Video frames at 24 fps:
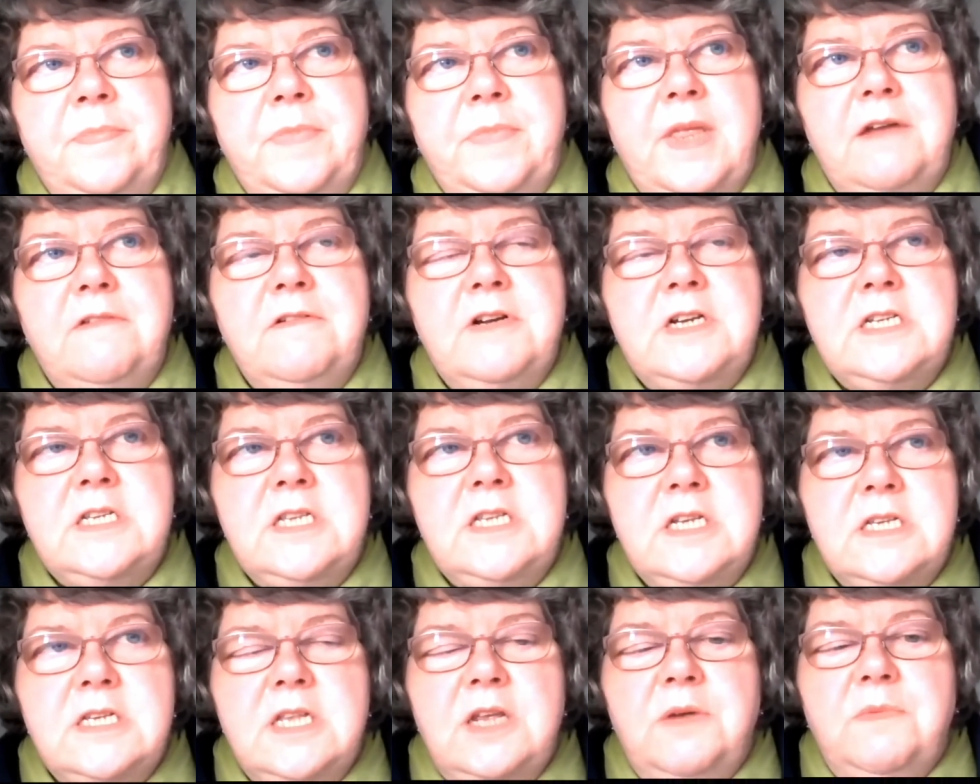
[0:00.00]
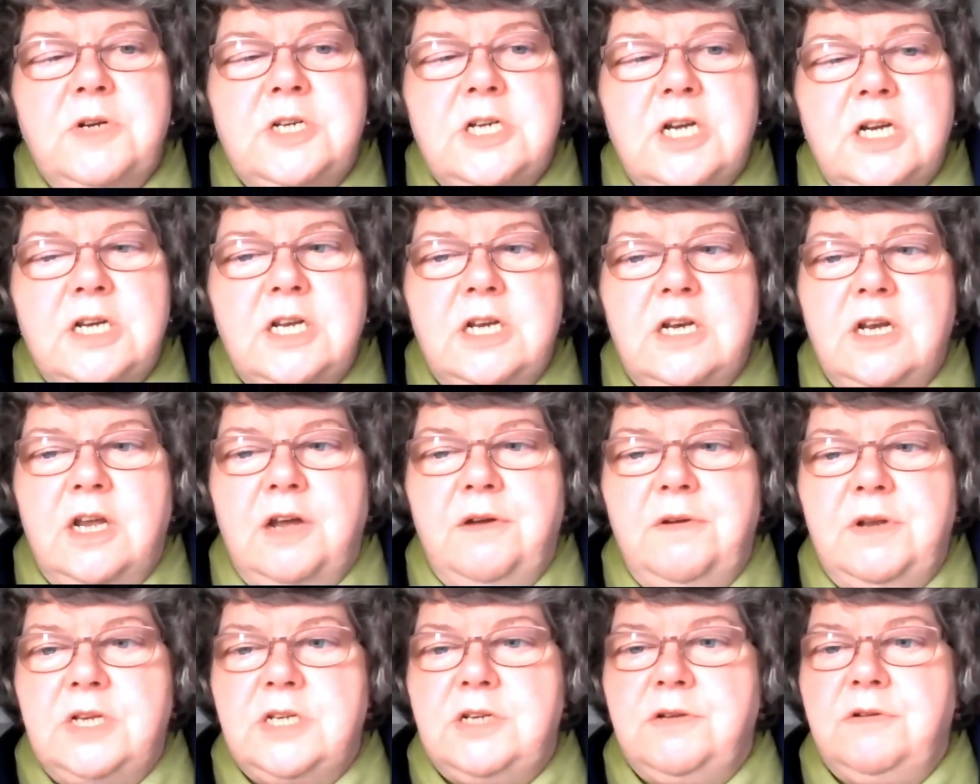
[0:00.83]
there is this thing which I didn't
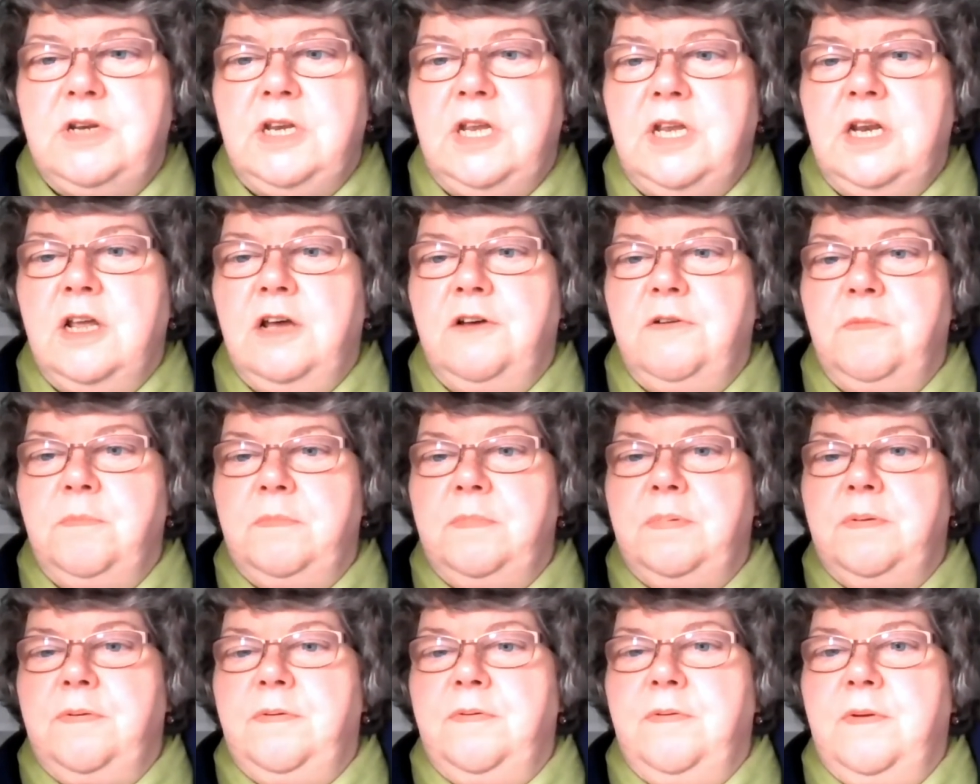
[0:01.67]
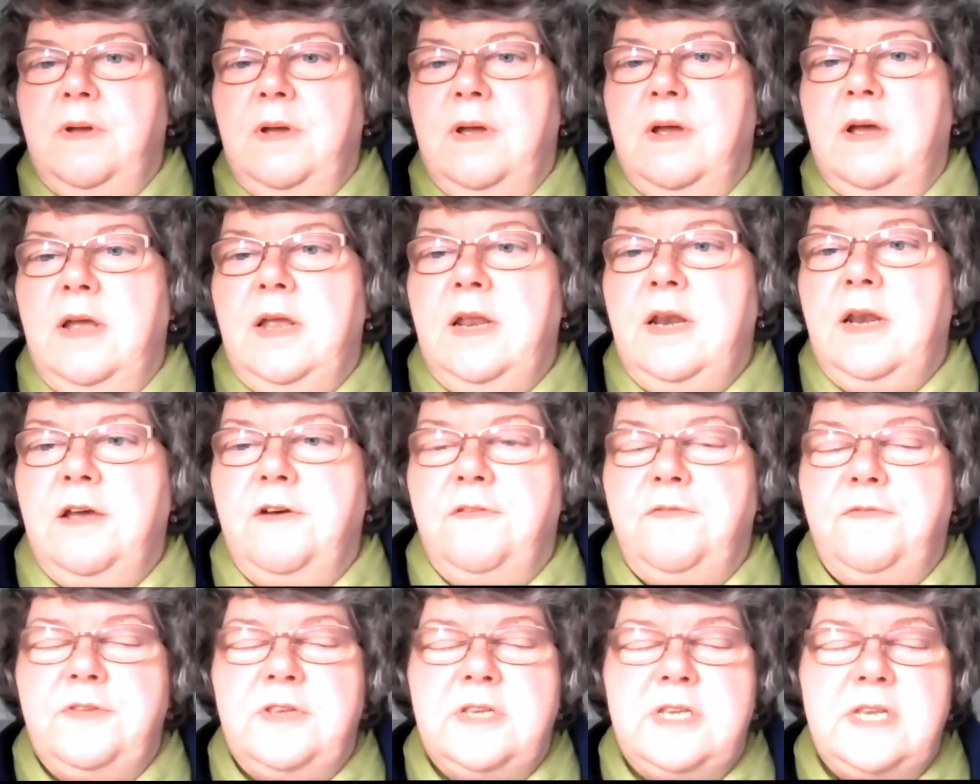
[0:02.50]
go into in enough
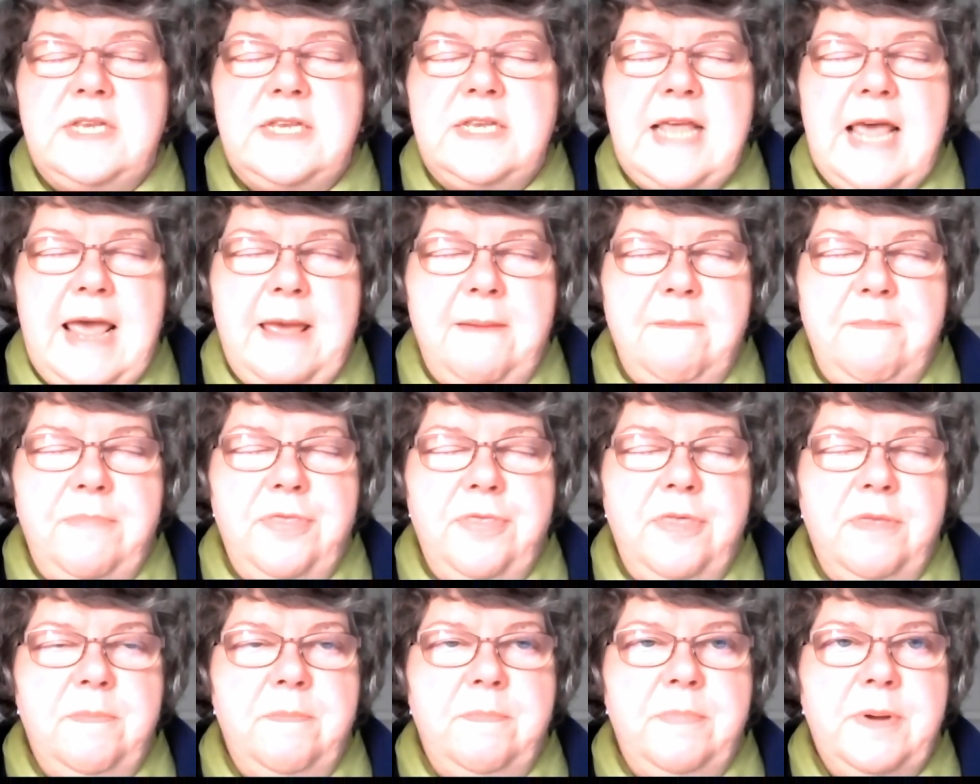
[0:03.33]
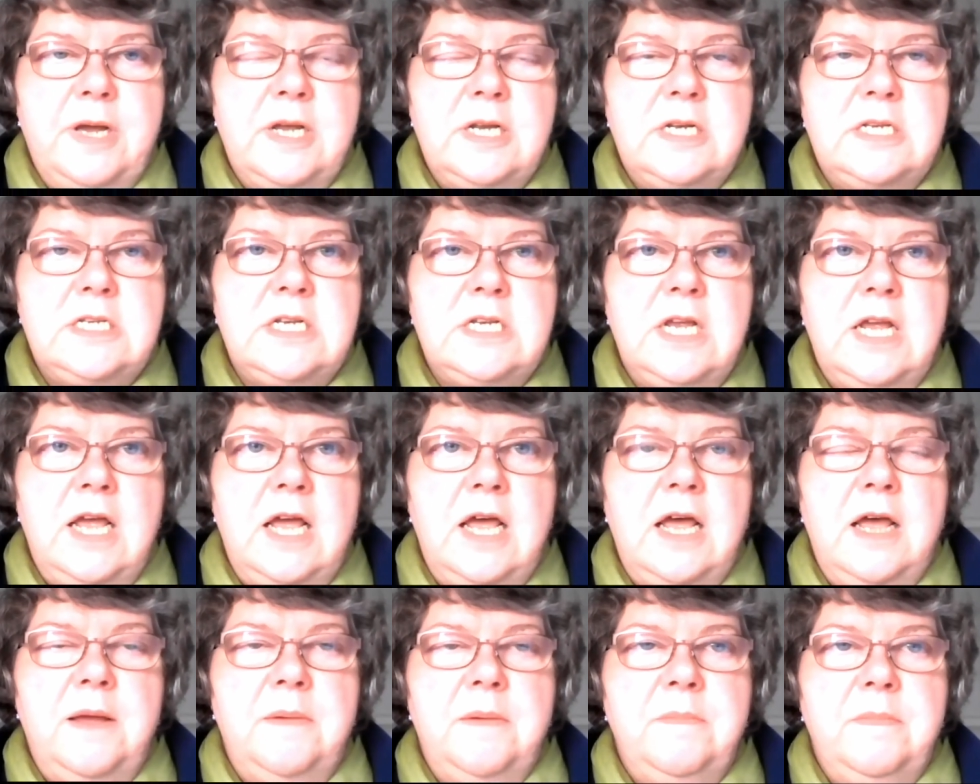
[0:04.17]
enough depth, but
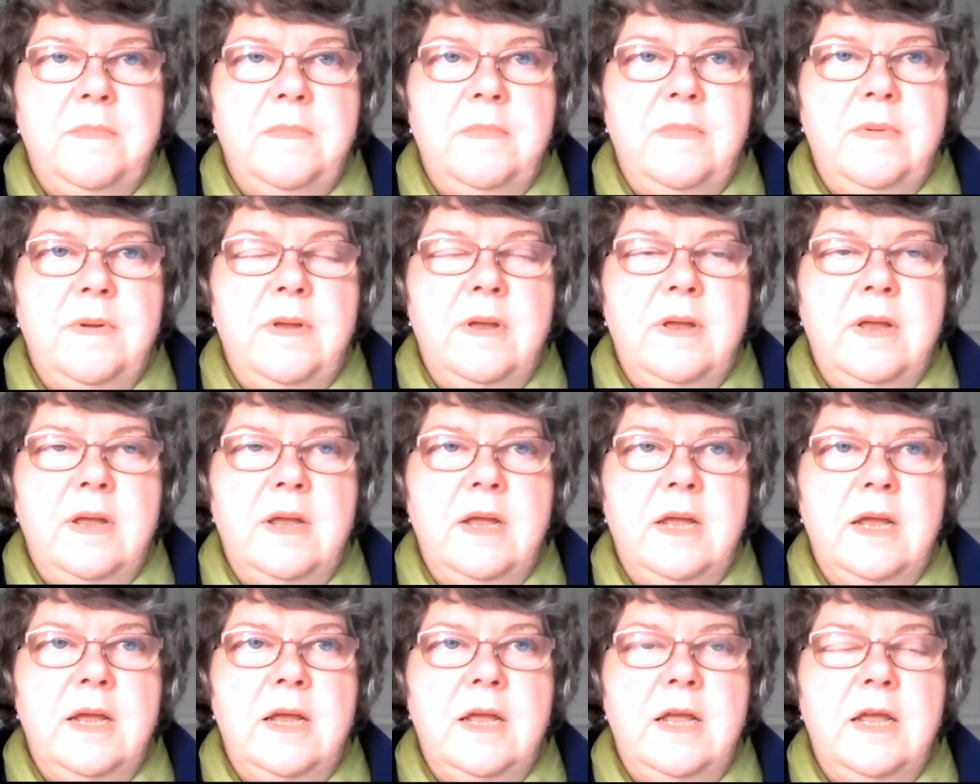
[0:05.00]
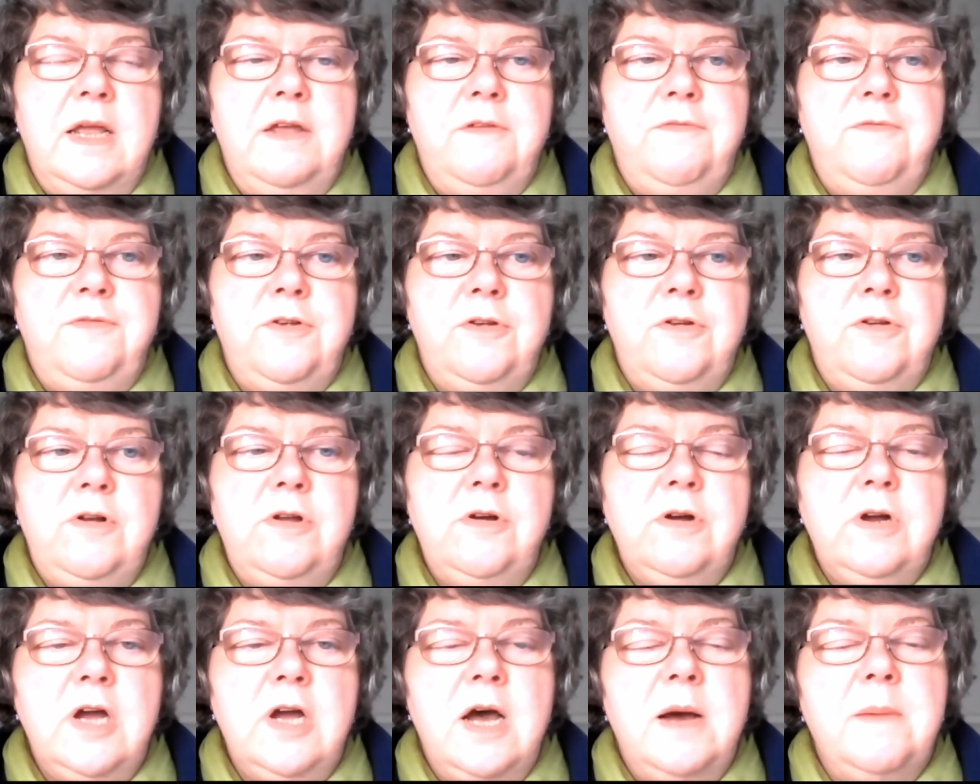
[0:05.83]
um, if you
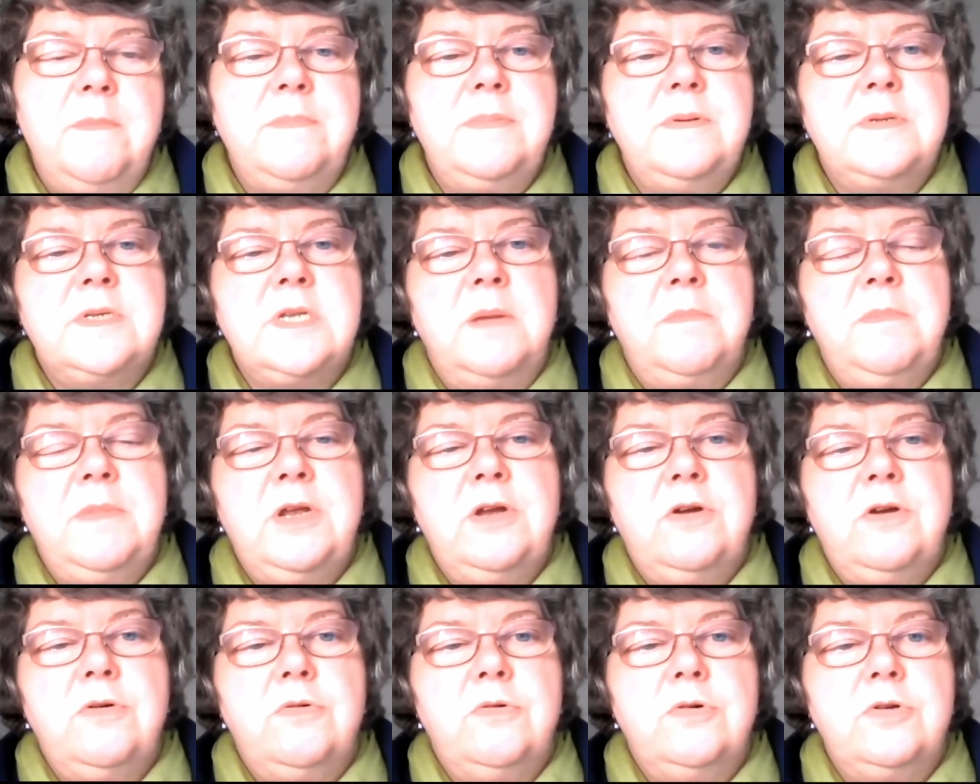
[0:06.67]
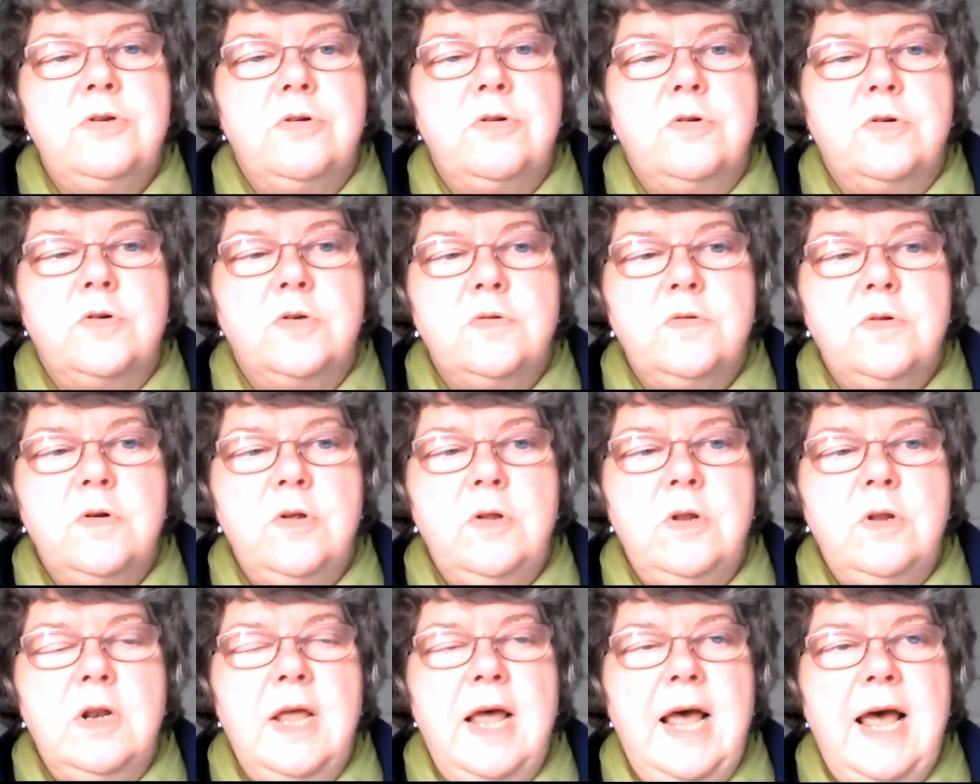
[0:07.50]
look up something called
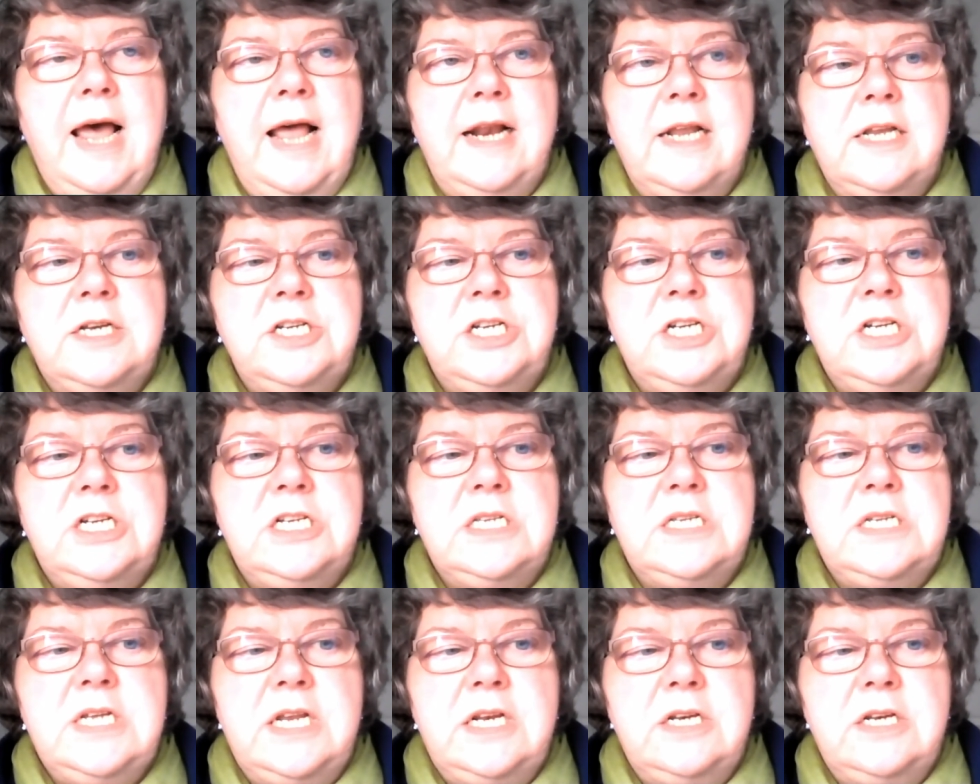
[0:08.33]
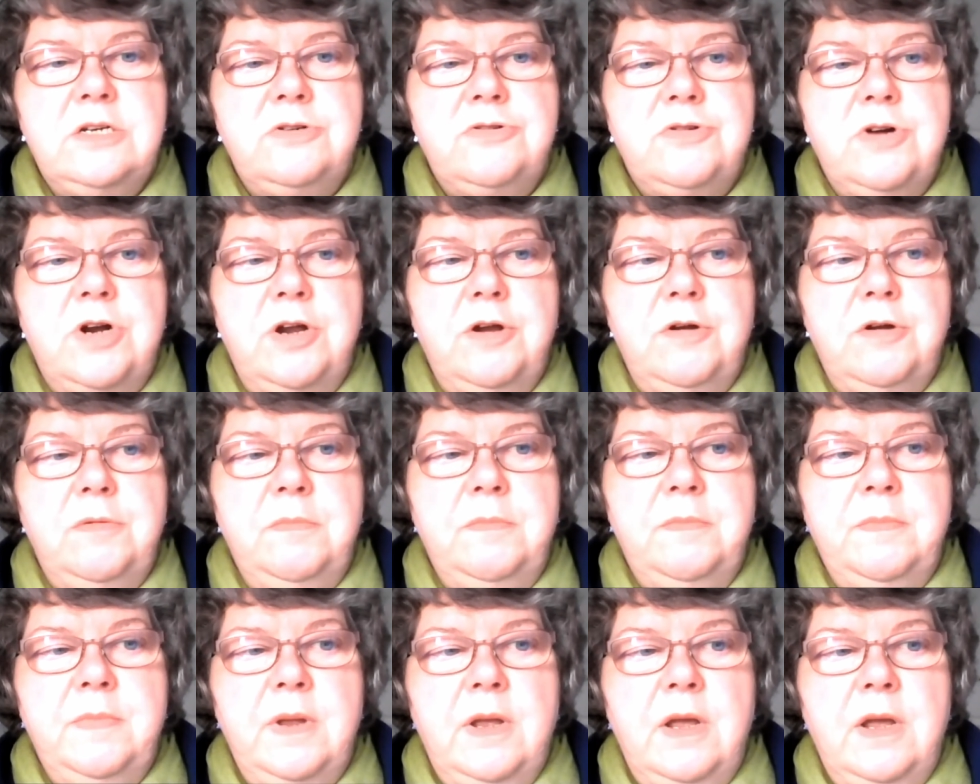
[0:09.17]
oral allergy
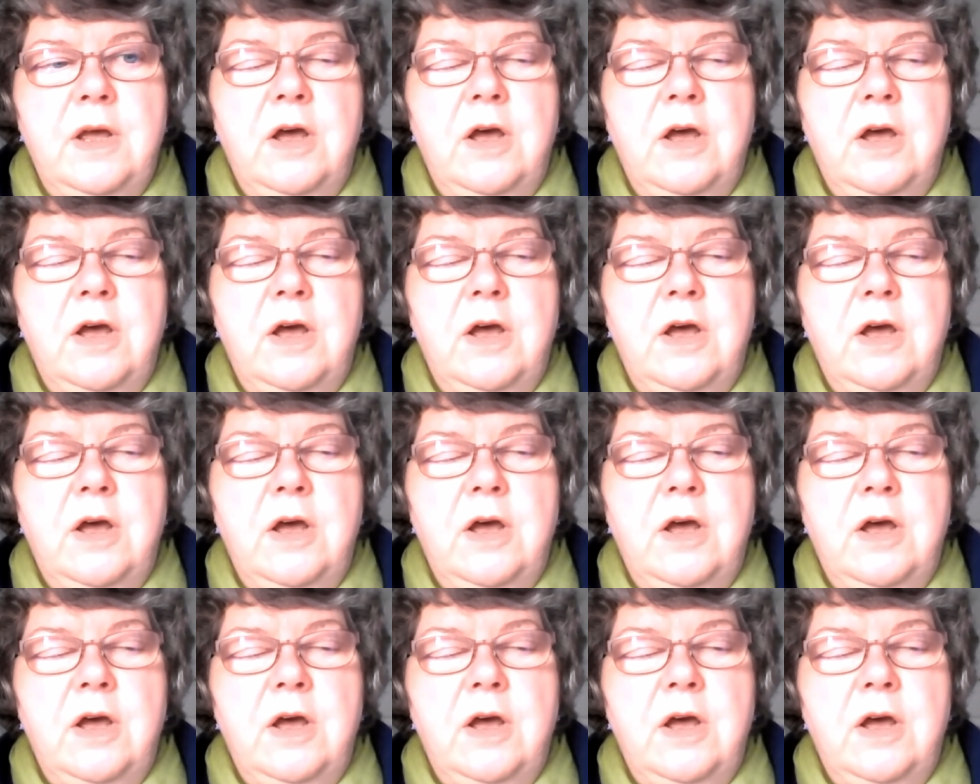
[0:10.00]
syndrome